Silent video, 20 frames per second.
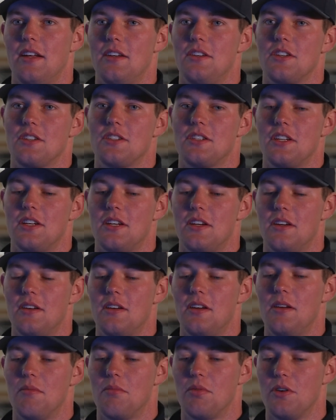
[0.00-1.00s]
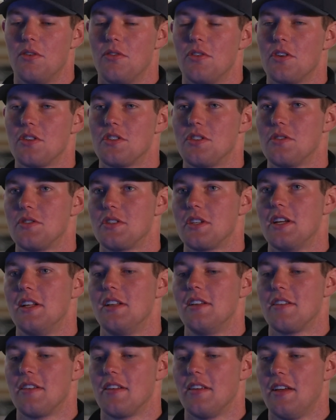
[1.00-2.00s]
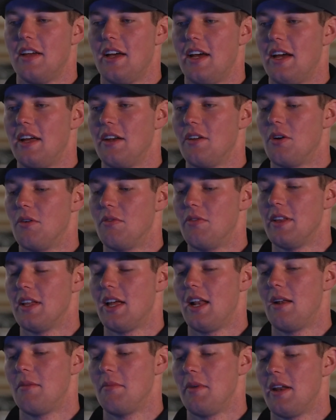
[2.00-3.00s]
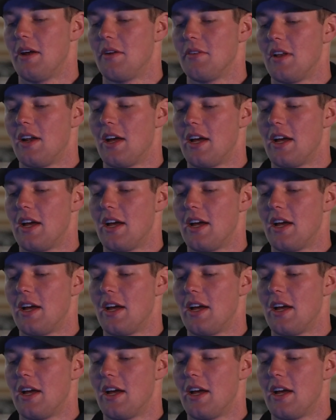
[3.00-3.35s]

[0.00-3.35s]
just to improve those two skills, and hopefully they help me down the